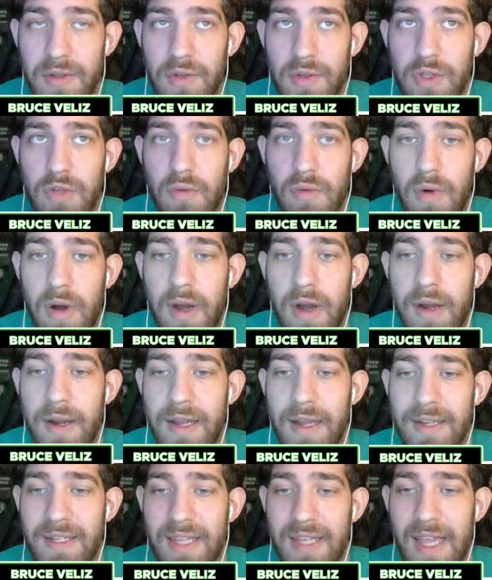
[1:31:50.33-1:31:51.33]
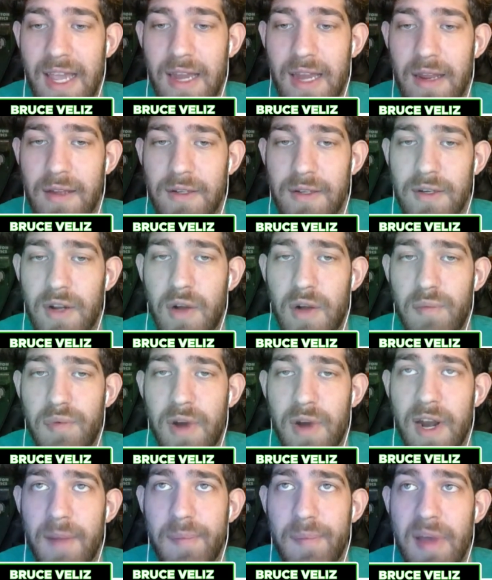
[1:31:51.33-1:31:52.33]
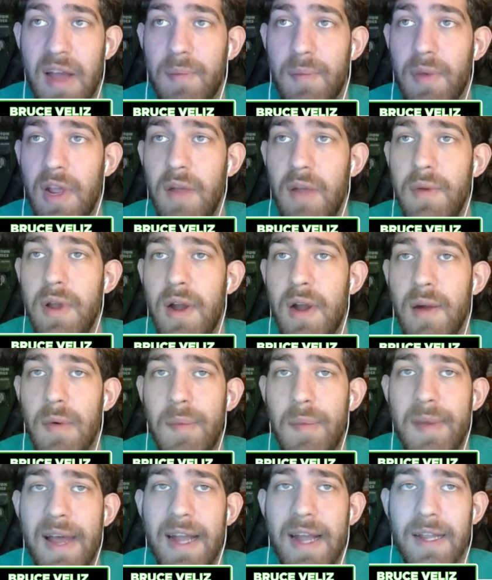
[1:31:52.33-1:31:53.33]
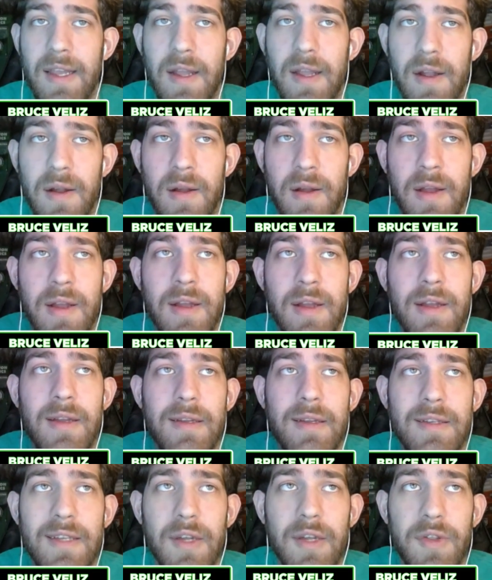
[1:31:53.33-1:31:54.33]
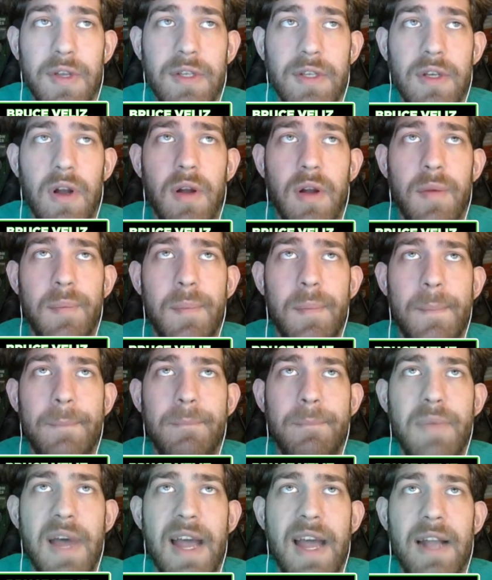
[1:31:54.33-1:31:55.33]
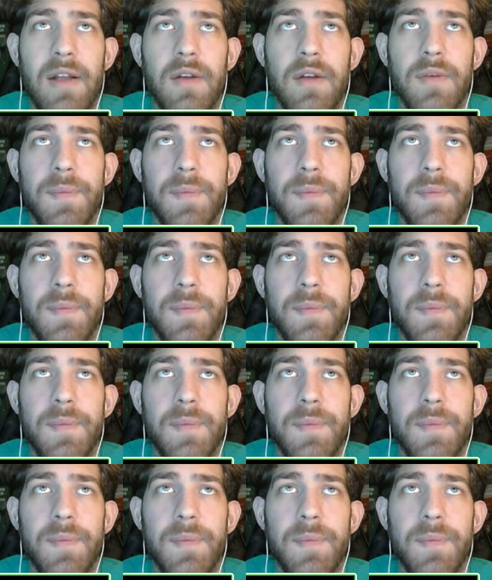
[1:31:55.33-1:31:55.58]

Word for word: squad as Queta, as you know, brought it back. But here we are, we're back here. Celtics are back